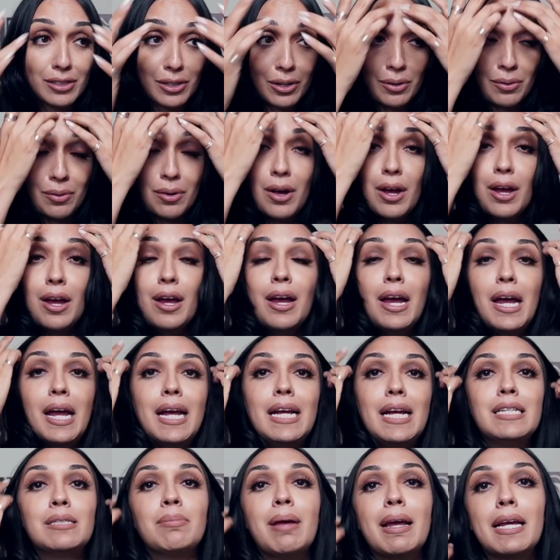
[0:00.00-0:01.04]
So
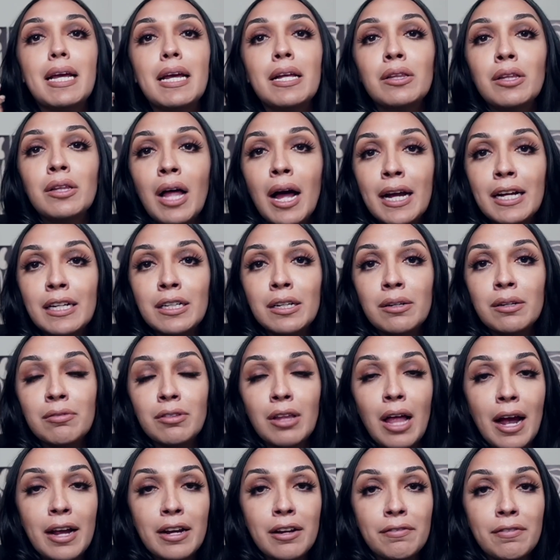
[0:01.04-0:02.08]
he's making light
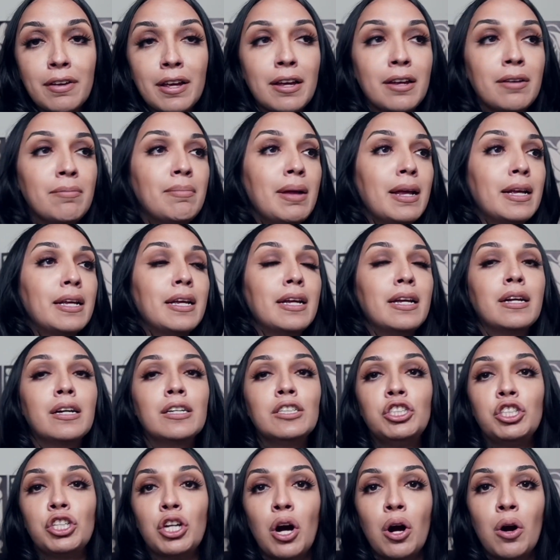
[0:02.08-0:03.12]
of it, making a
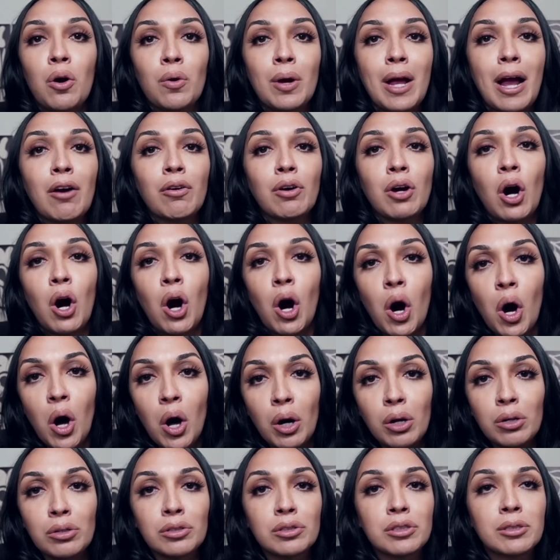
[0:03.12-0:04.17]
joke,
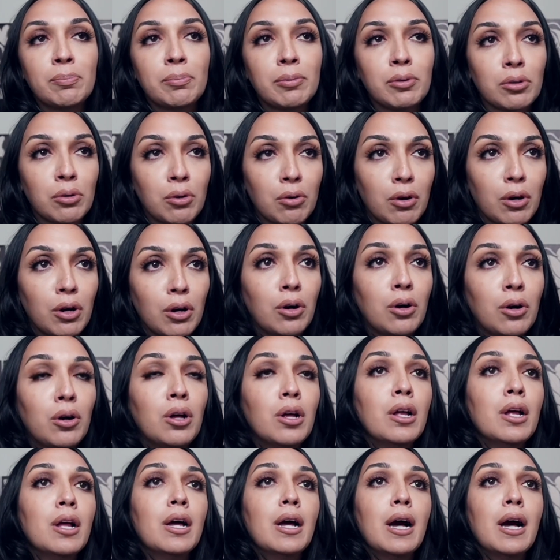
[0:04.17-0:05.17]
alcohols, plural.